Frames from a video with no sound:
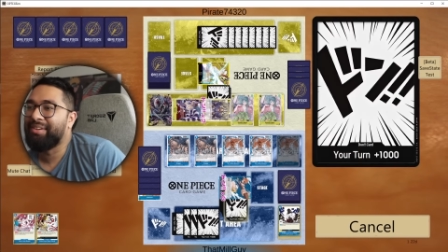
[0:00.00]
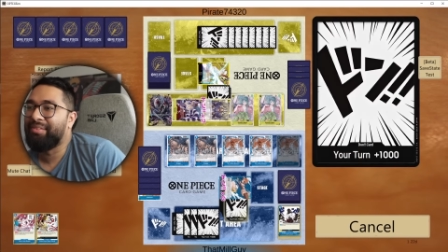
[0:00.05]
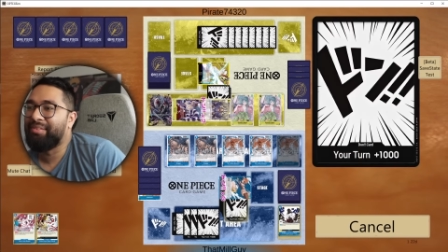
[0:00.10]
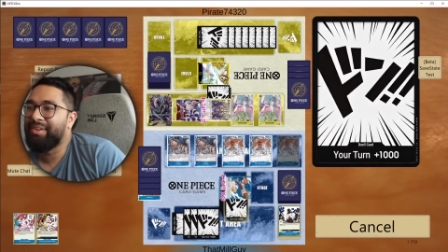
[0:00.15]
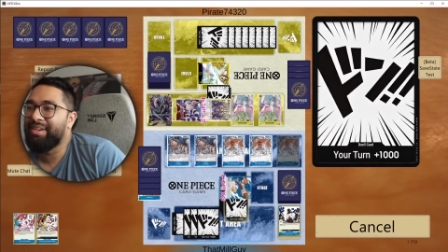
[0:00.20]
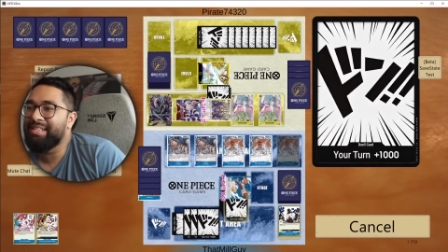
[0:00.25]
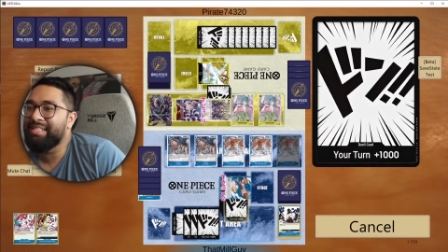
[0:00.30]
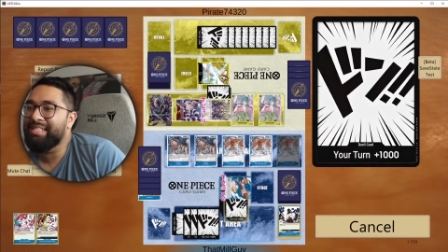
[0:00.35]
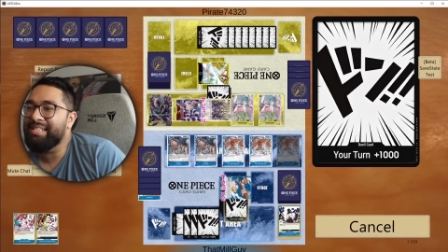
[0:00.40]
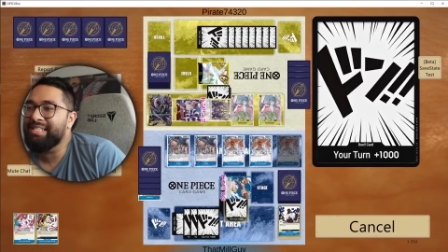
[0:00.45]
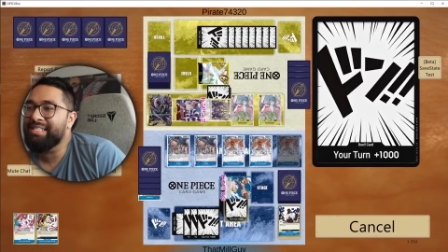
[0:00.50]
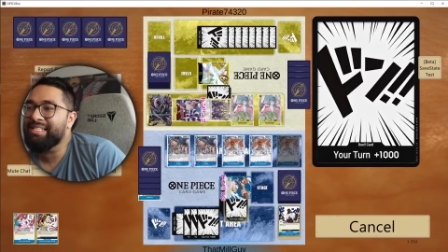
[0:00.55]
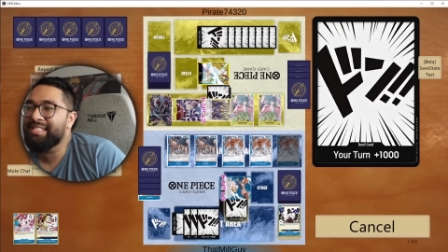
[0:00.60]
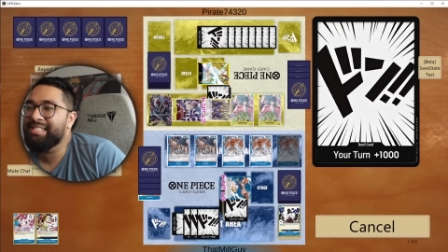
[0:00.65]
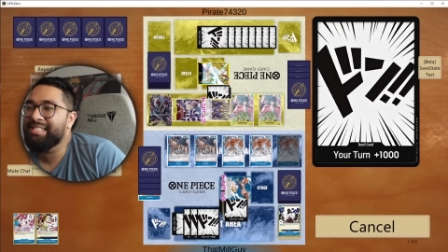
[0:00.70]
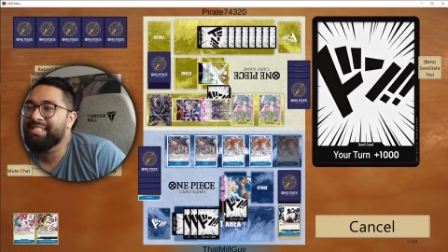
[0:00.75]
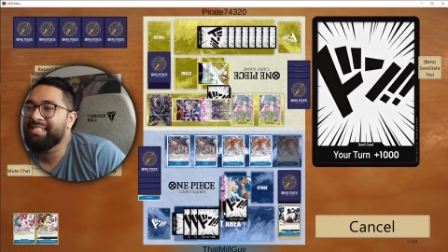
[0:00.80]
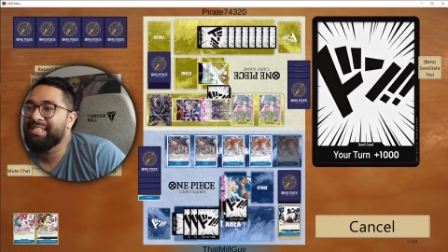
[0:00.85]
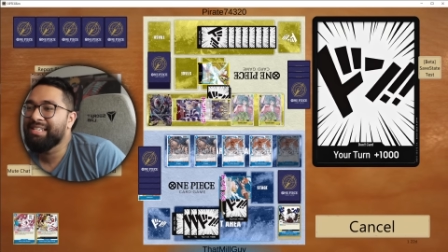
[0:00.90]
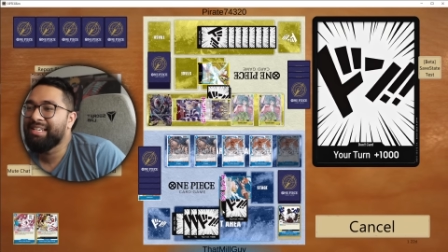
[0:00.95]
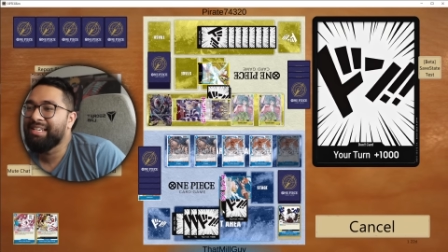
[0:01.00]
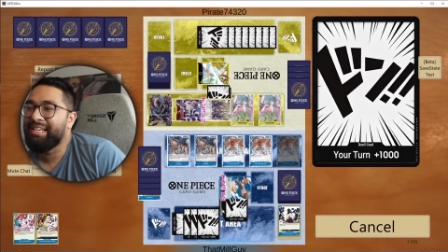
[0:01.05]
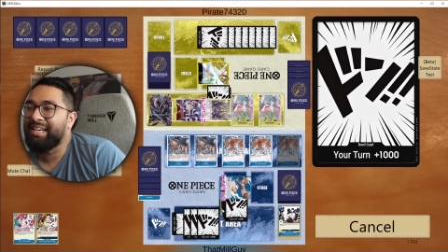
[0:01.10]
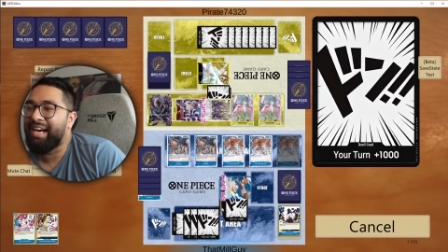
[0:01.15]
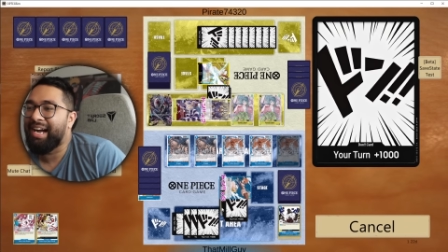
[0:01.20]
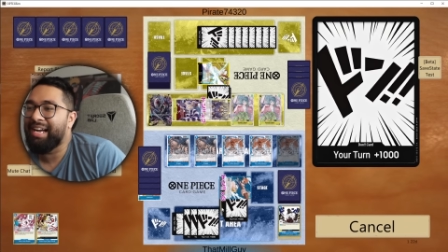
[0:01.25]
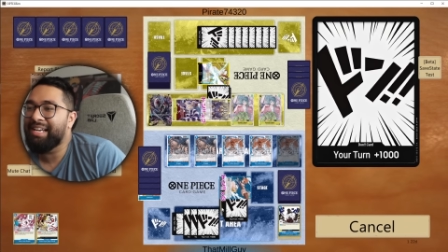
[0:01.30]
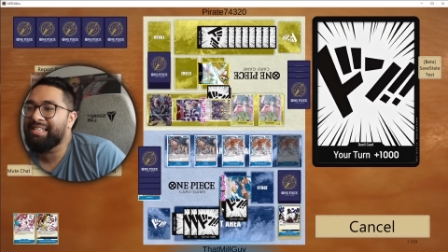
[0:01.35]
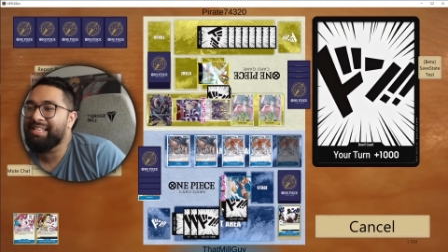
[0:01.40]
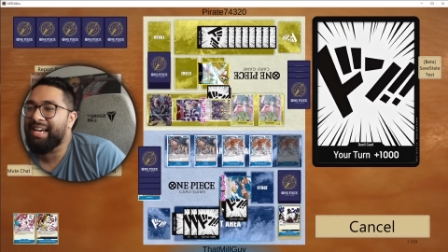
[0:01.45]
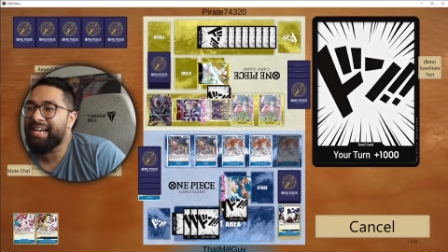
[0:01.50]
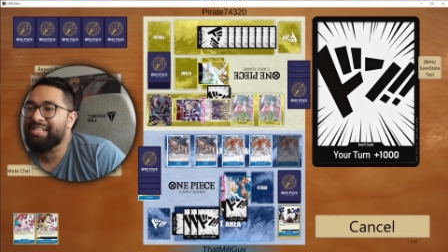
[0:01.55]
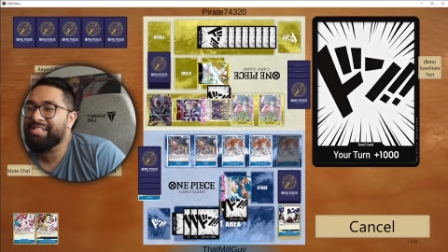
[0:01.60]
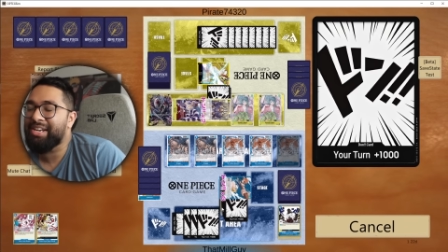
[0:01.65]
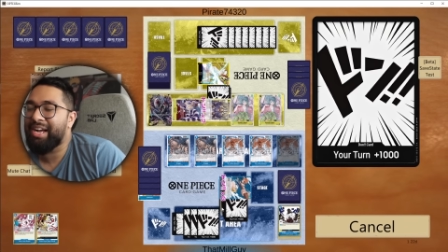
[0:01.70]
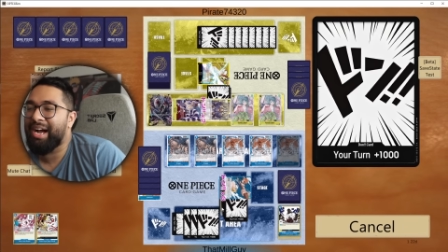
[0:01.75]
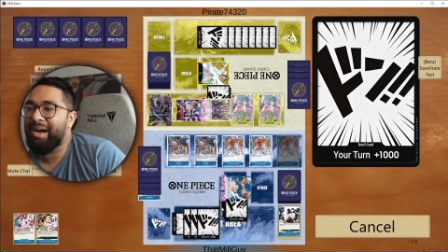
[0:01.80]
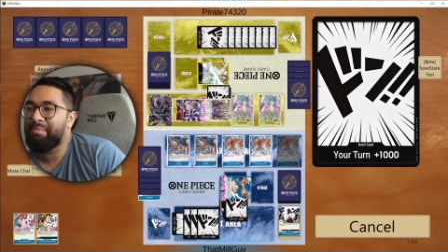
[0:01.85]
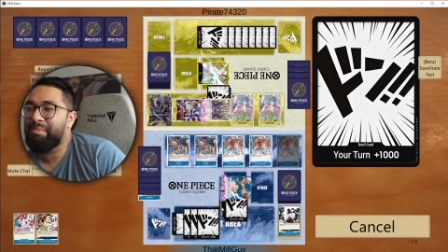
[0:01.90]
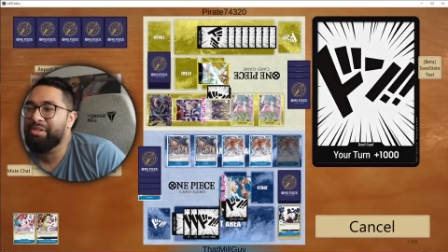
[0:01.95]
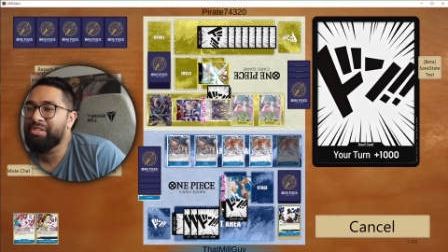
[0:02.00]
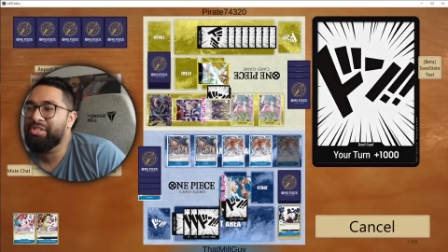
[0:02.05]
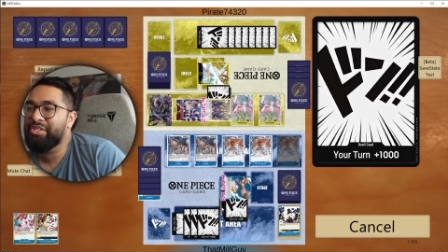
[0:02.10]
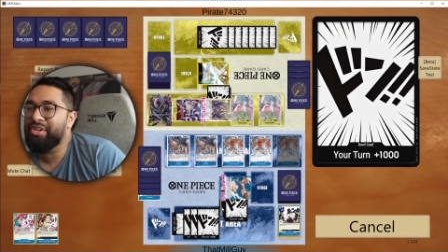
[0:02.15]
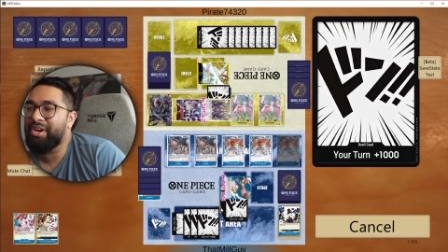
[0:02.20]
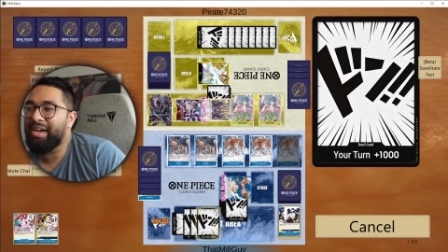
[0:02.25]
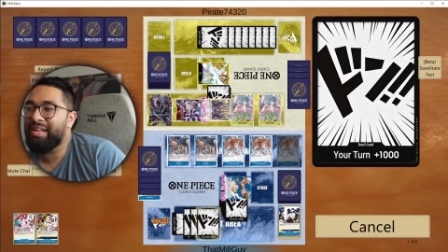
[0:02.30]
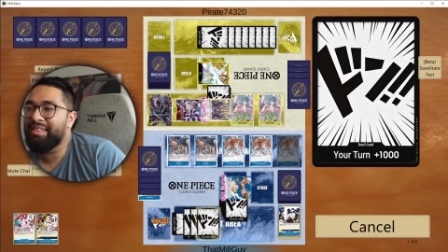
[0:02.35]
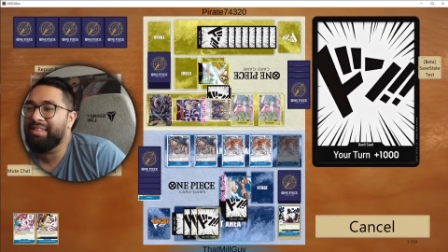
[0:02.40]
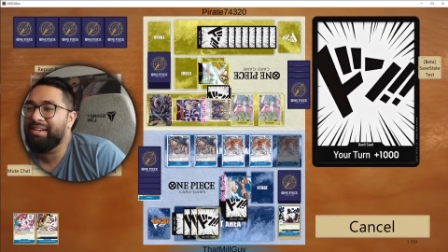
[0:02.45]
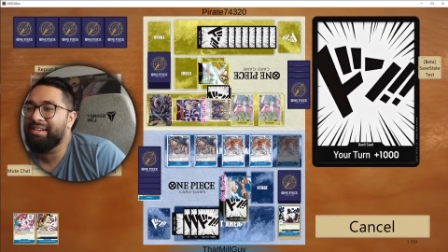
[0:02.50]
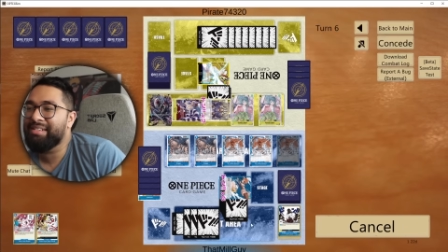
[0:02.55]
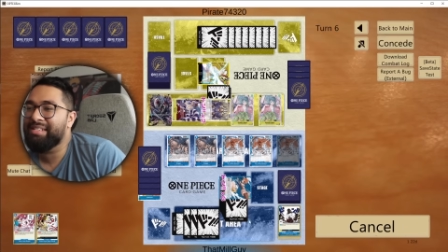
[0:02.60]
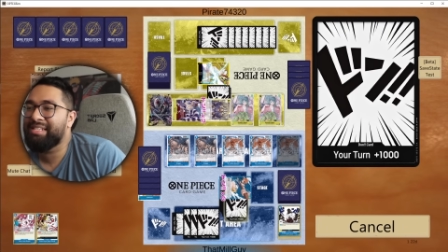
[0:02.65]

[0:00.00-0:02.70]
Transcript: What is this? I attach how much Dawn there?